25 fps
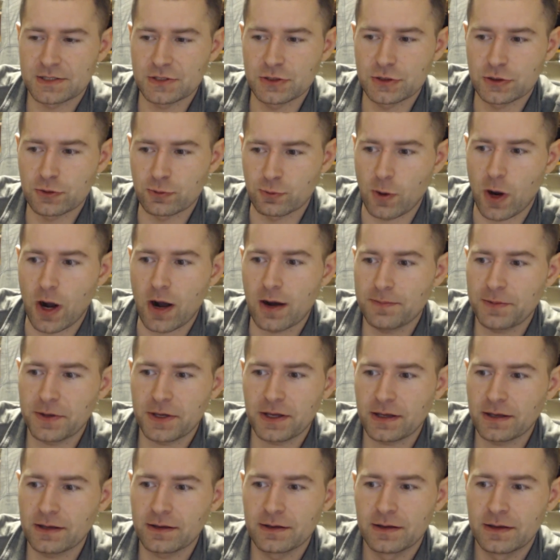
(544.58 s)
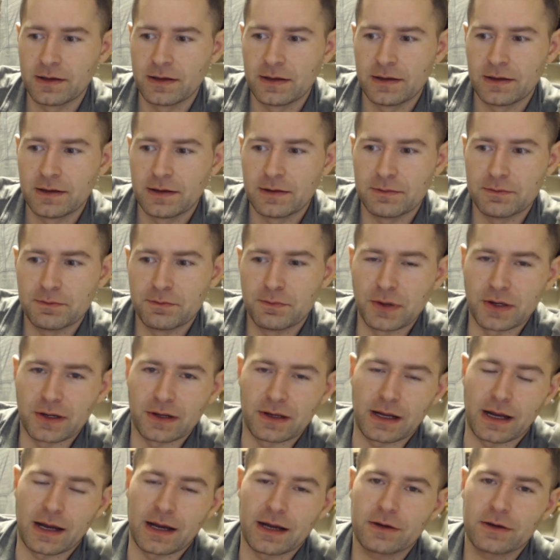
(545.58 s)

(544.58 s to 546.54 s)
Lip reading: is dropping, but